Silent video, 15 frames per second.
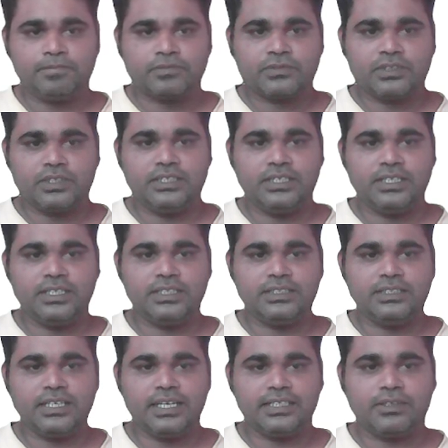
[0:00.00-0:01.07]
the DNA
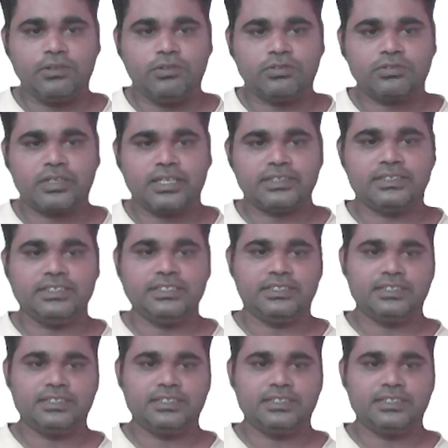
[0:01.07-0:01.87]
is looks like this.